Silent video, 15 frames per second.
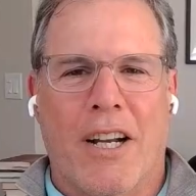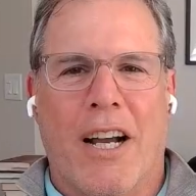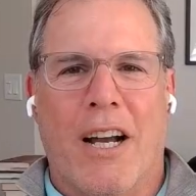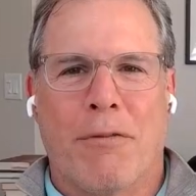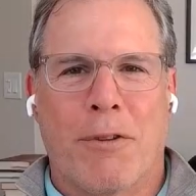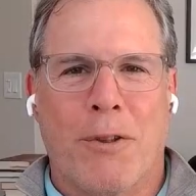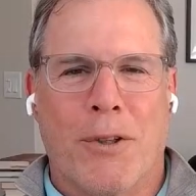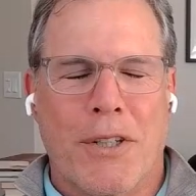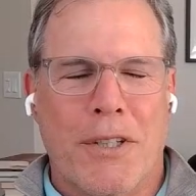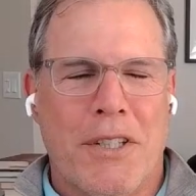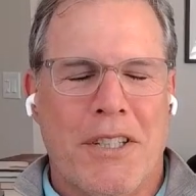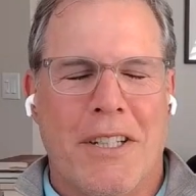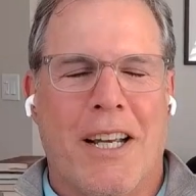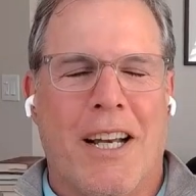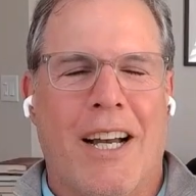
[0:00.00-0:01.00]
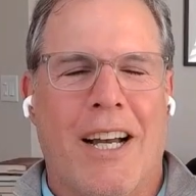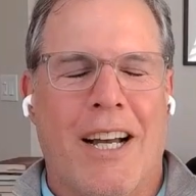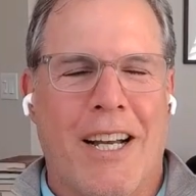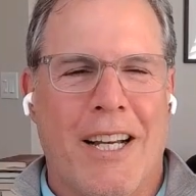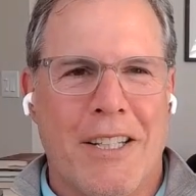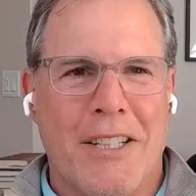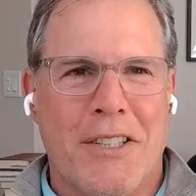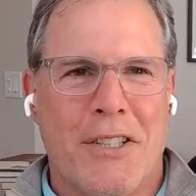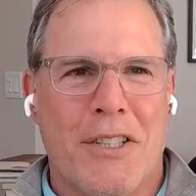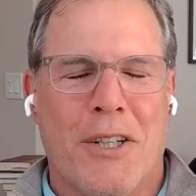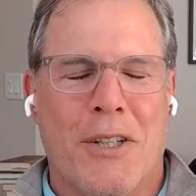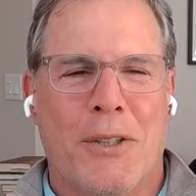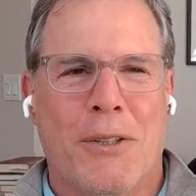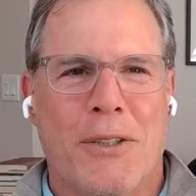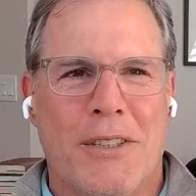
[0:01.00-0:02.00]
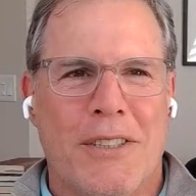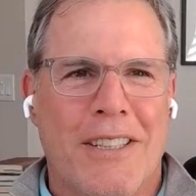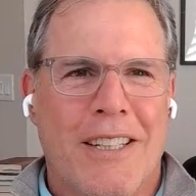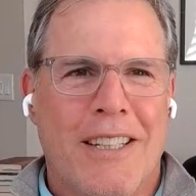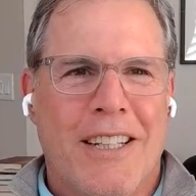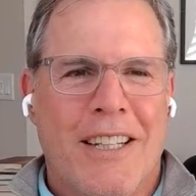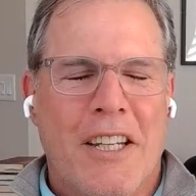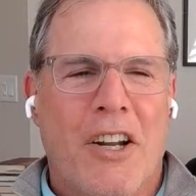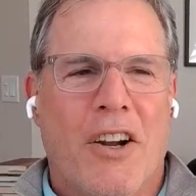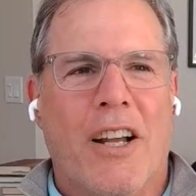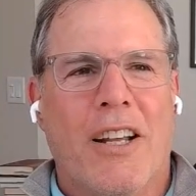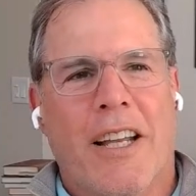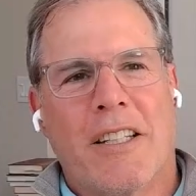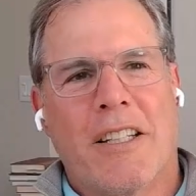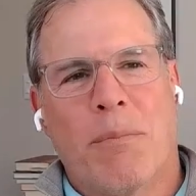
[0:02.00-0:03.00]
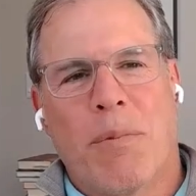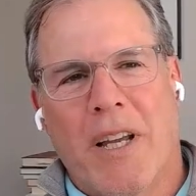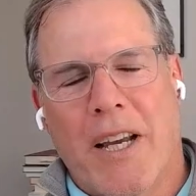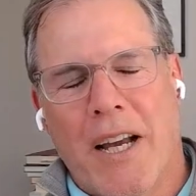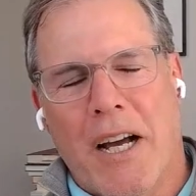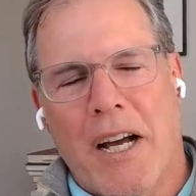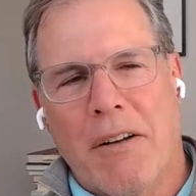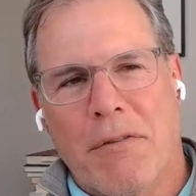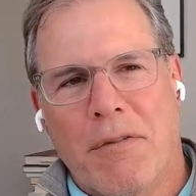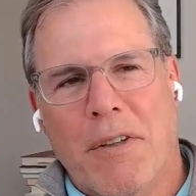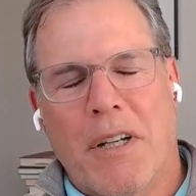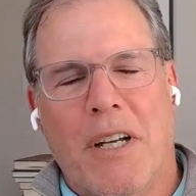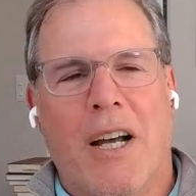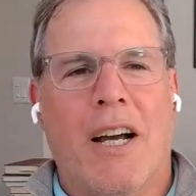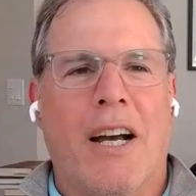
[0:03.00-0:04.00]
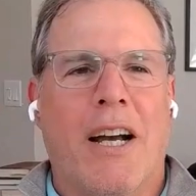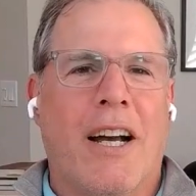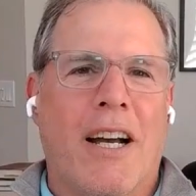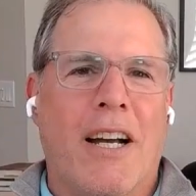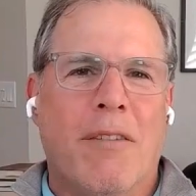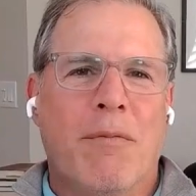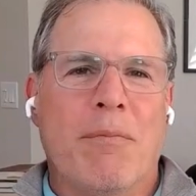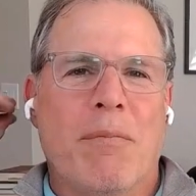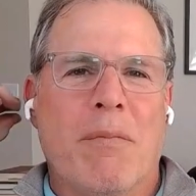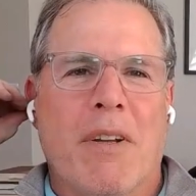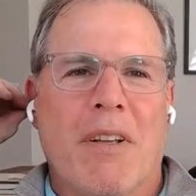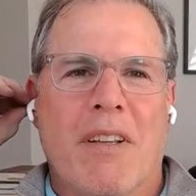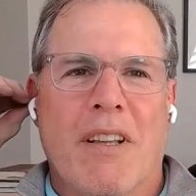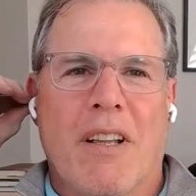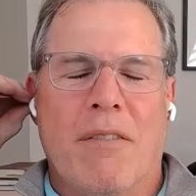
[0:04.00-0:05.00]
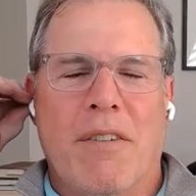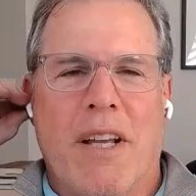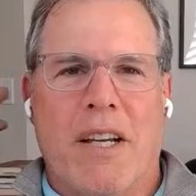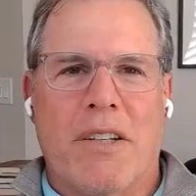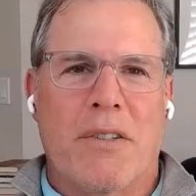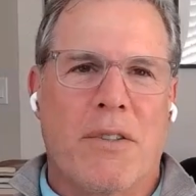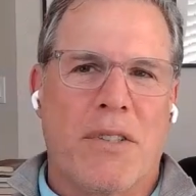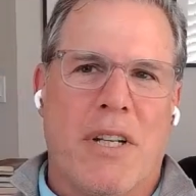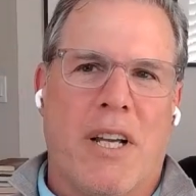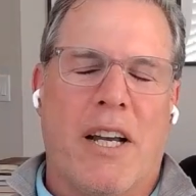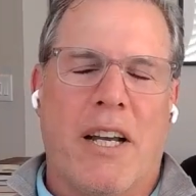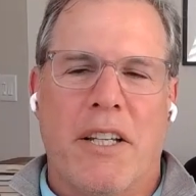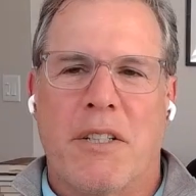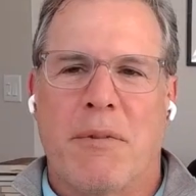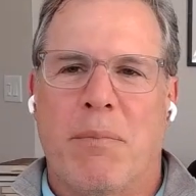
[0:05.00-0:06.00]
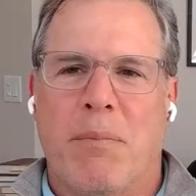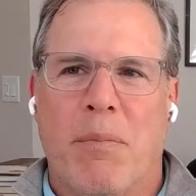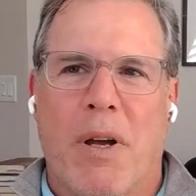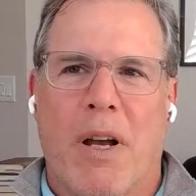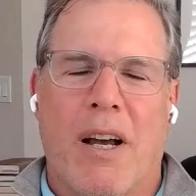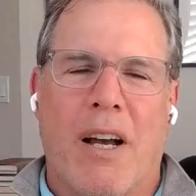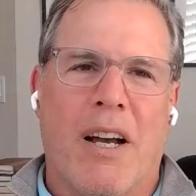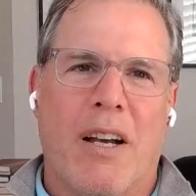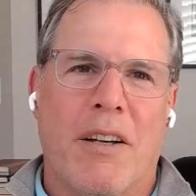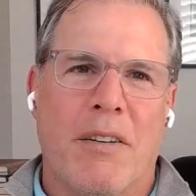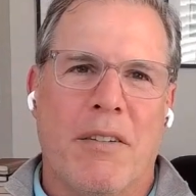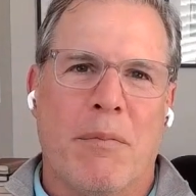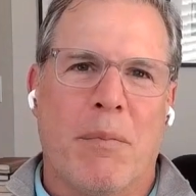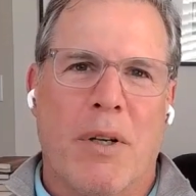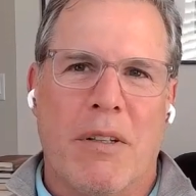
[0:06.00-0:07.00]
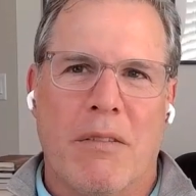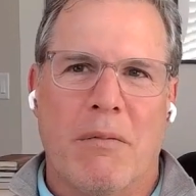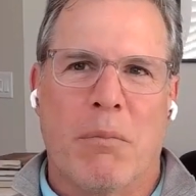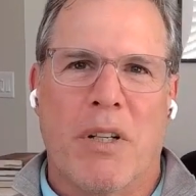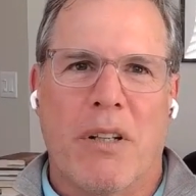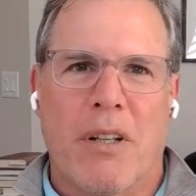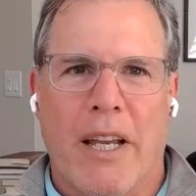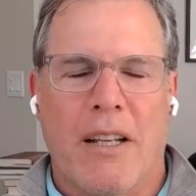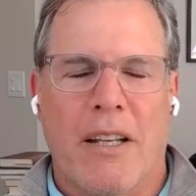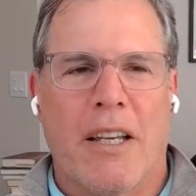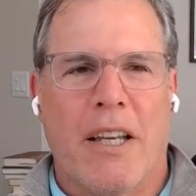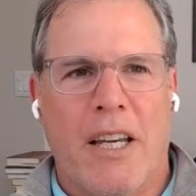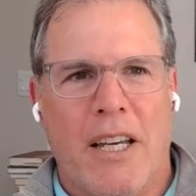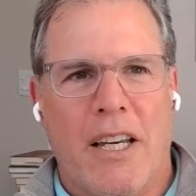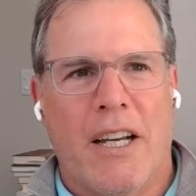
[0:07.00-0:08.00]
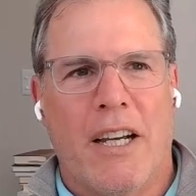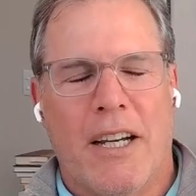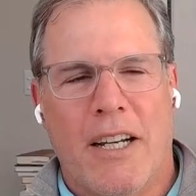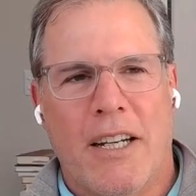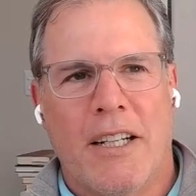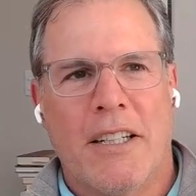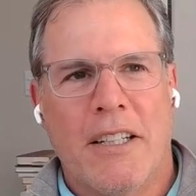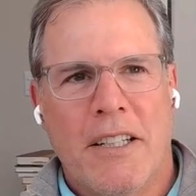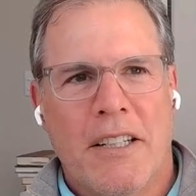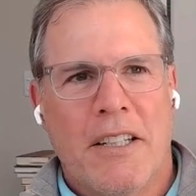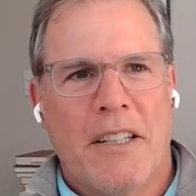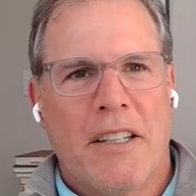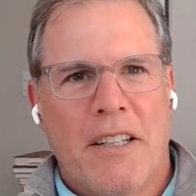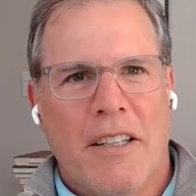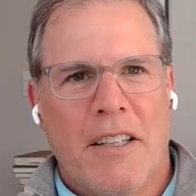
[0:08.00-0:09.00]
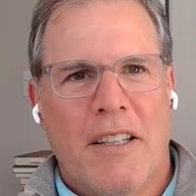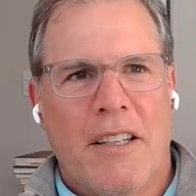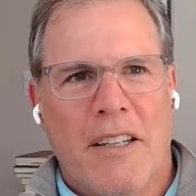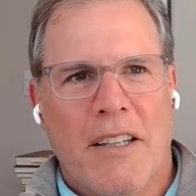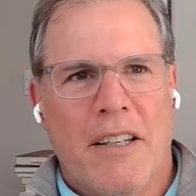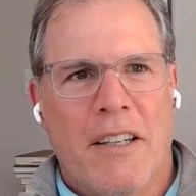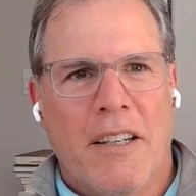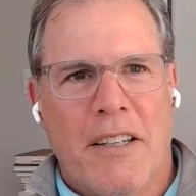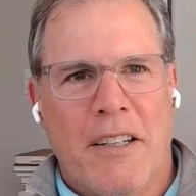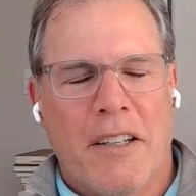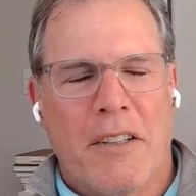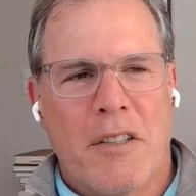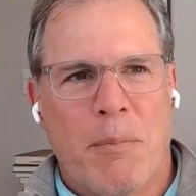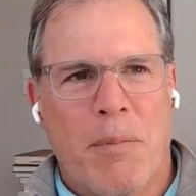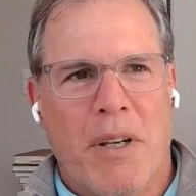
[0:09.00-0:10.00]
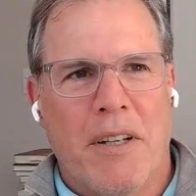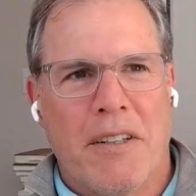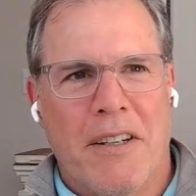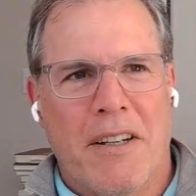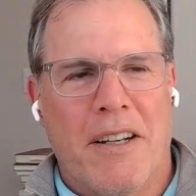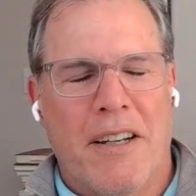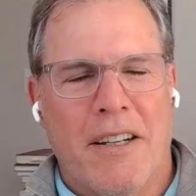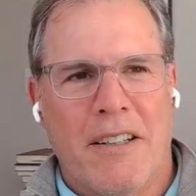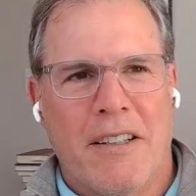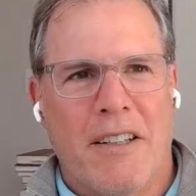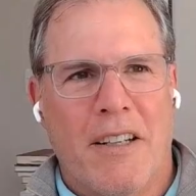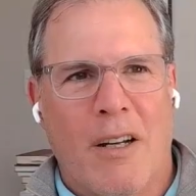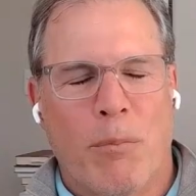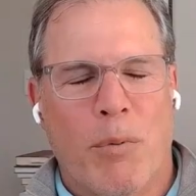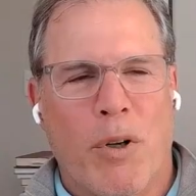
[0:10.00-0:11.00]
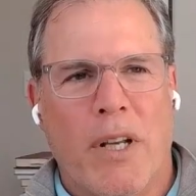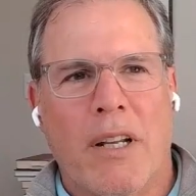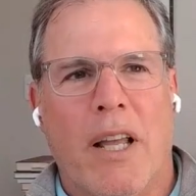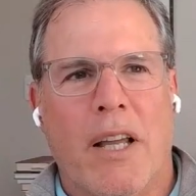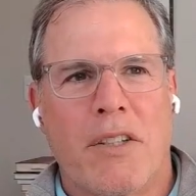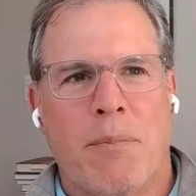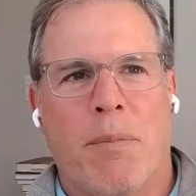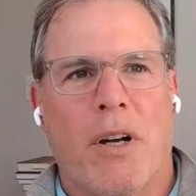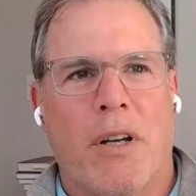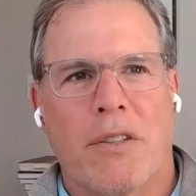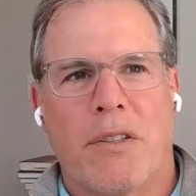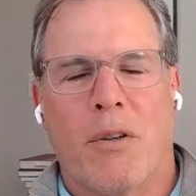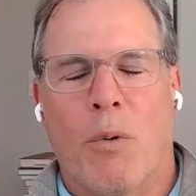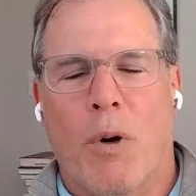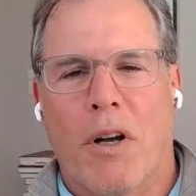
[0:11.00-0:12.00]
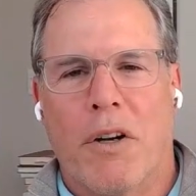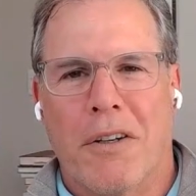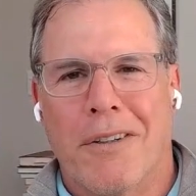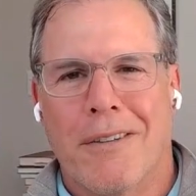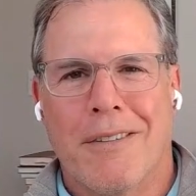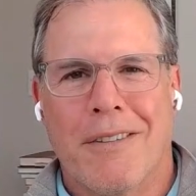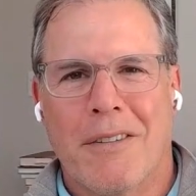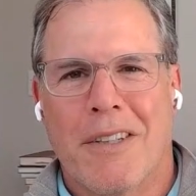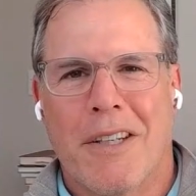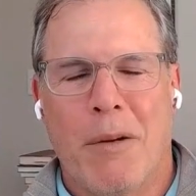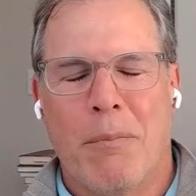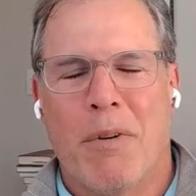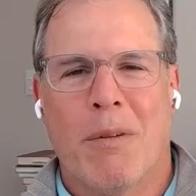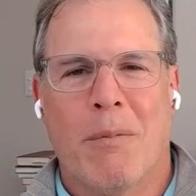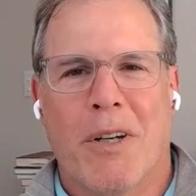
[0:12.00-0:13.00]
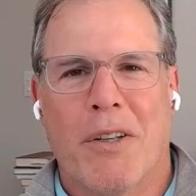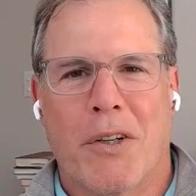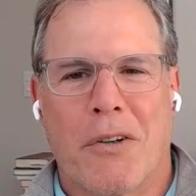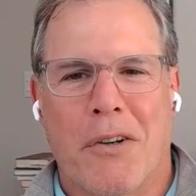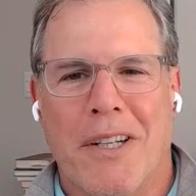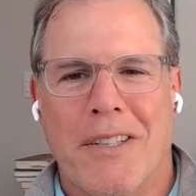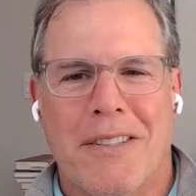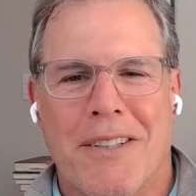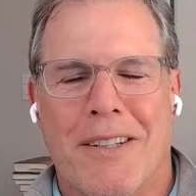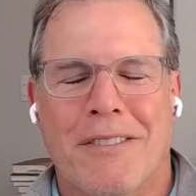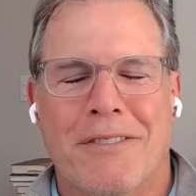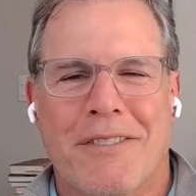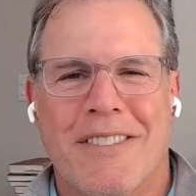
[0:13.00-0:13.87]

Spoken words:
golf course. So I like to play golf. Love to exercise. But lately, it's been I'm putting less balls in water and keeping them on the green stuff.